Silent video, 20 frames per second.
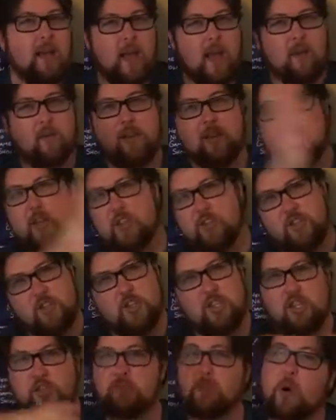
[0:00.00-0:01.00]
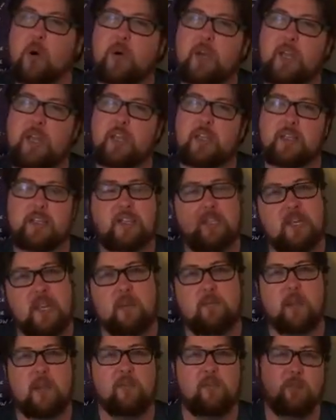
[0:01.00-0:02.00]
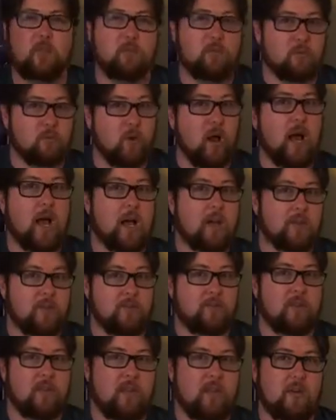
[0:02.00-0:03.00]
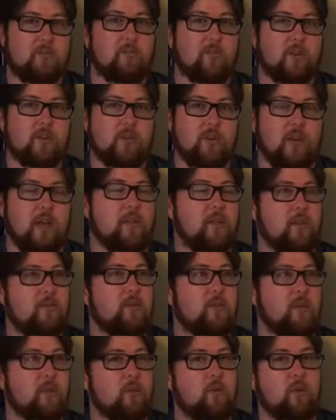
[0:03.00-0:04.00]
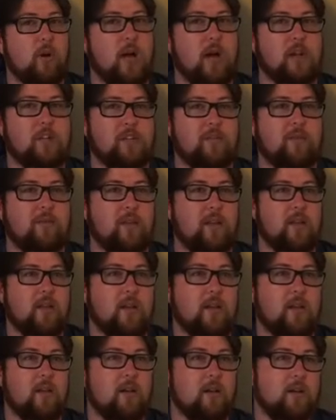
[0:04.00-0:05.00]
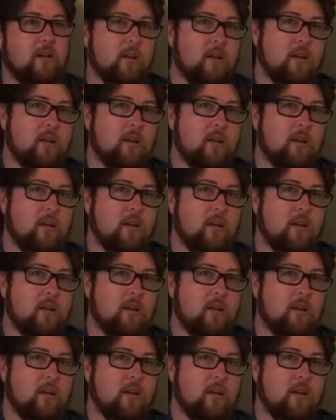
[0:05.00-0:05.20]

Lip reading: everything is just smoky and steamy from the barrage of the infantry, not the infantry, the barrage of the